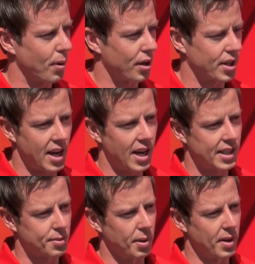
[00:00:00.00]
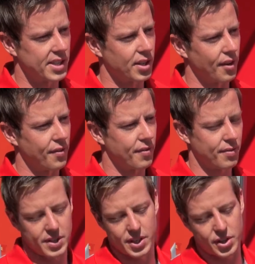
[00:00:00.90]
Both cars we went sort of to